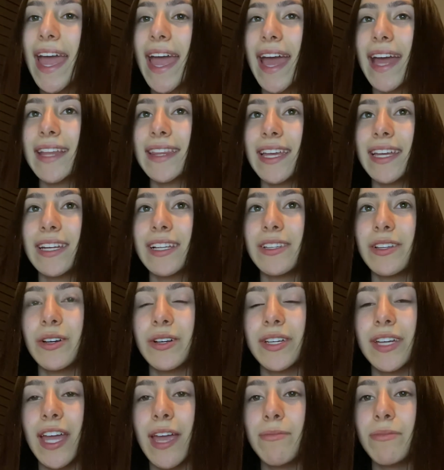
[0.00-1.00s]
And then
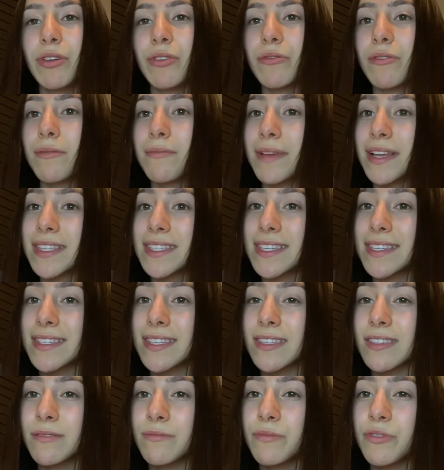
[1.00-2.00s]
along came the
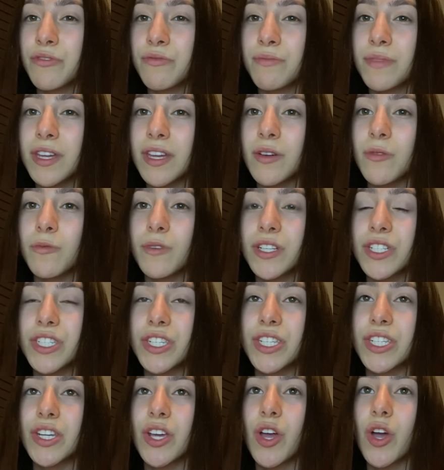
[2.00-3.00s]
Romanticism movement,
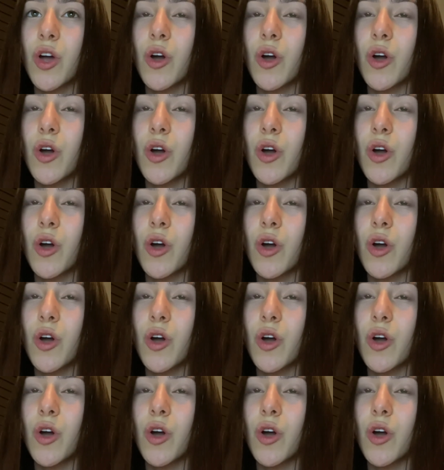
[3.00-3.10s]
which